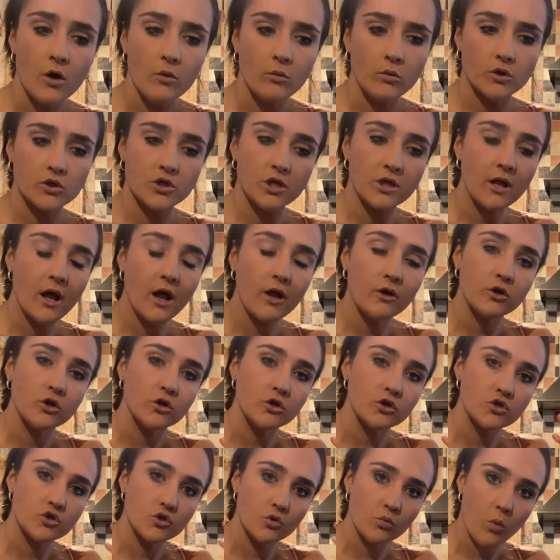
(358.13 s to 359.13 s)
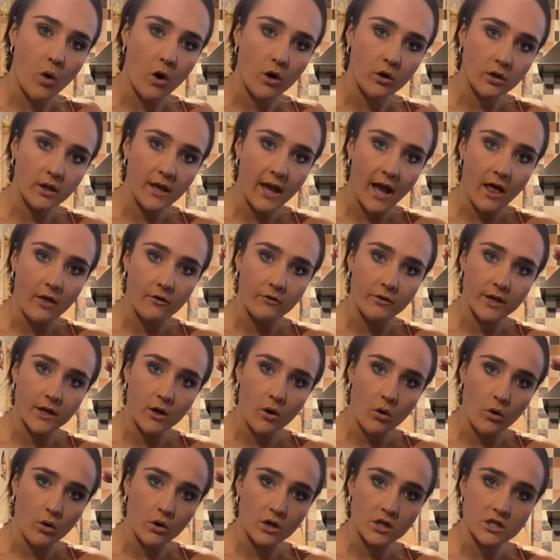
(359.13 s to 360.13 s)
well, do you not use the 1 calorie
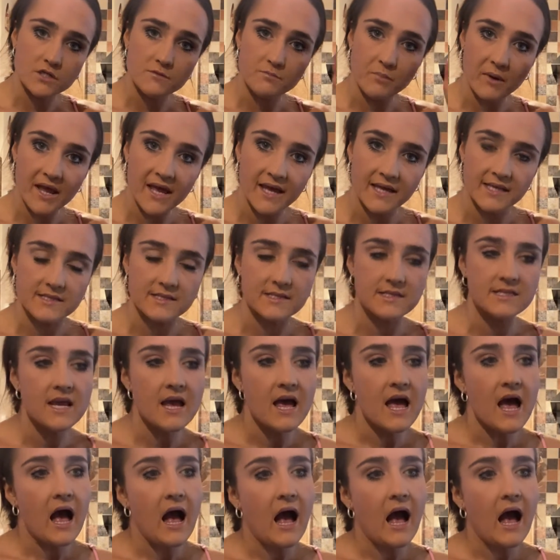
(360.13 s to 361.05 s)
oil sprays?